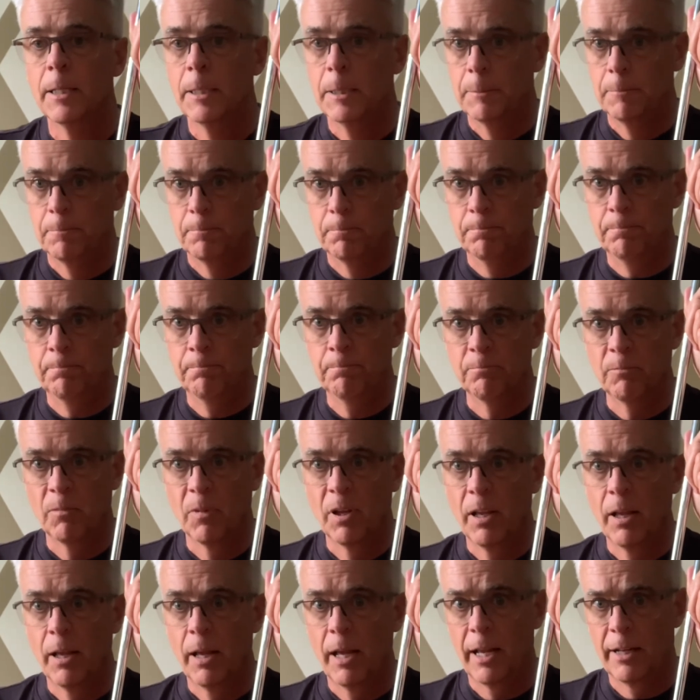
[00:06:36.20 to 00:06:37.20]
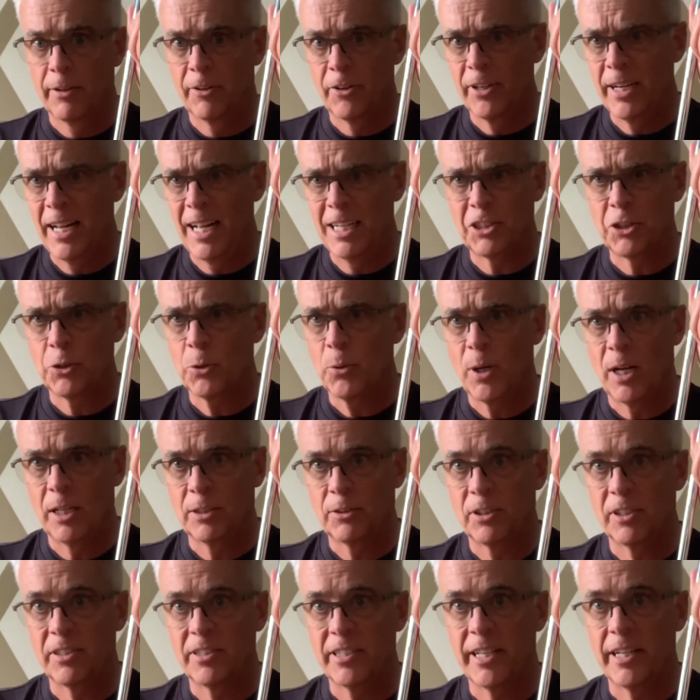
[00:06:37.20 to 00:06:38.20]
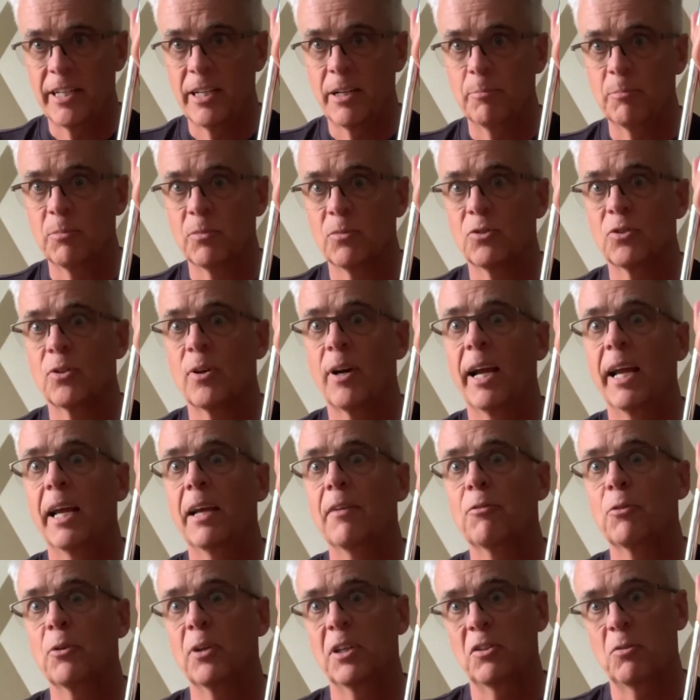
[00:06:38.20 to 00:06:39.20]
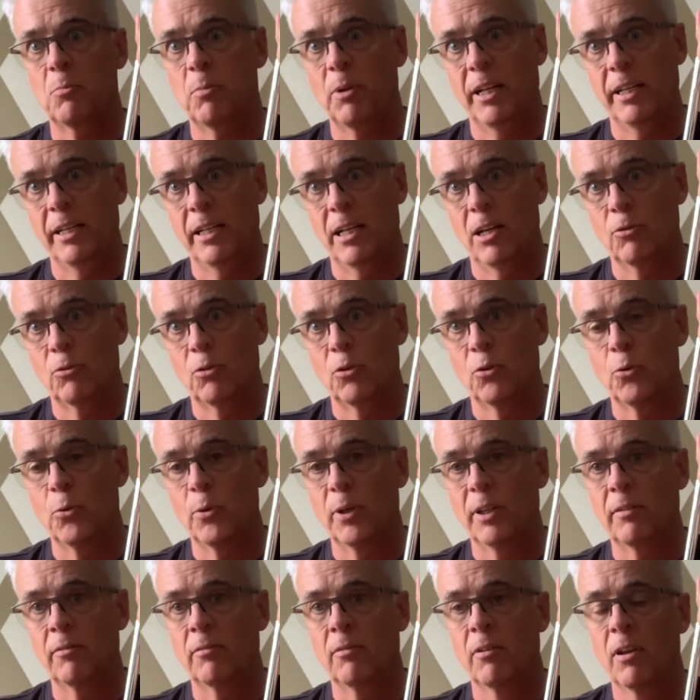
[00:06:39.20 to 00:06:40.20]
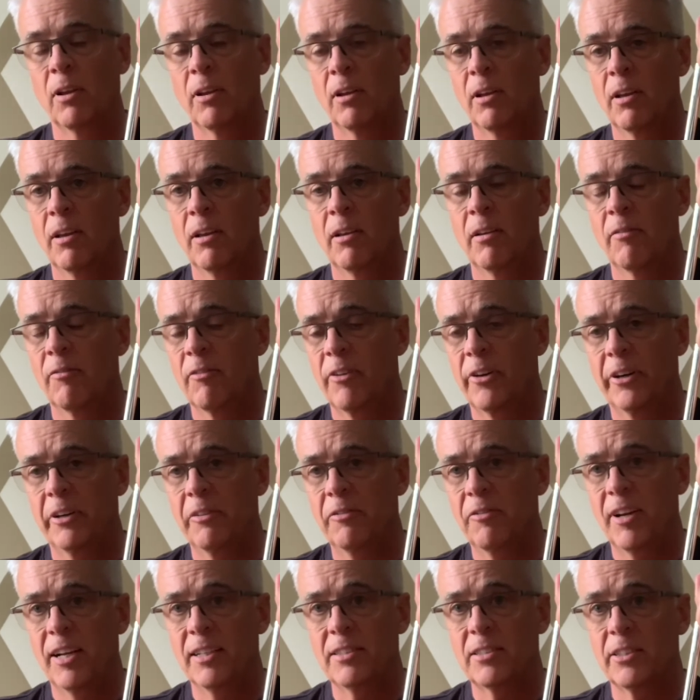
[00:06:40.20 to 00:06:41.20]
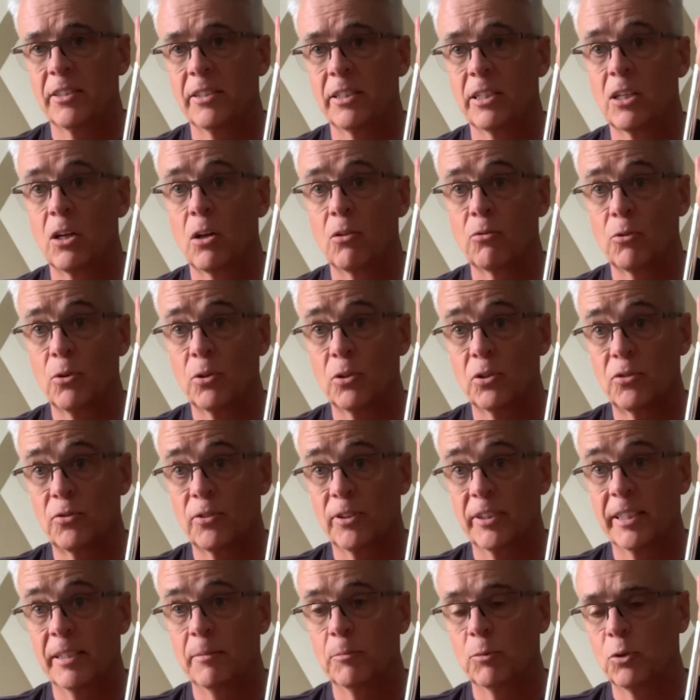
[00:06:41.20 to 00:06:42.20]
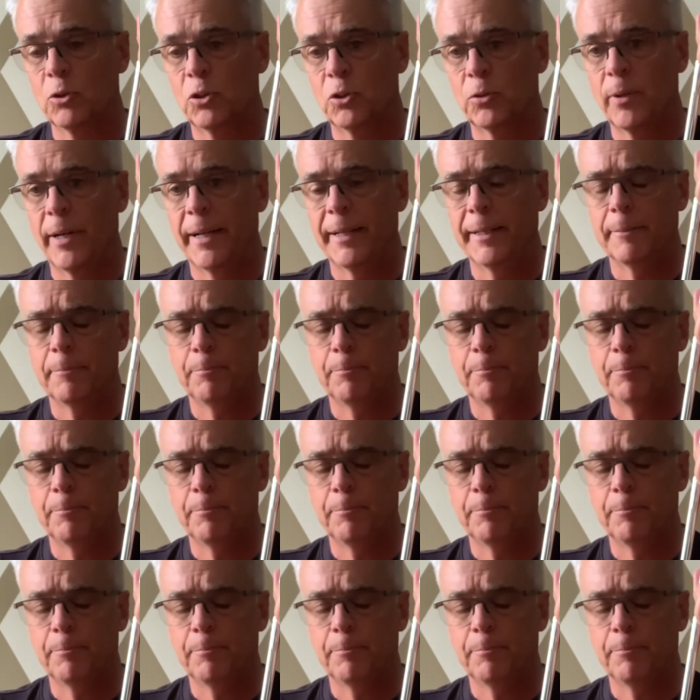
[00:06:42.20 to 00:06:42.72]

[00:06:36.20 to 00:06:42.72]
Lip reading: And they're not sure how to set up. So I have to explain how to do it very fast on the golf course for them to try it.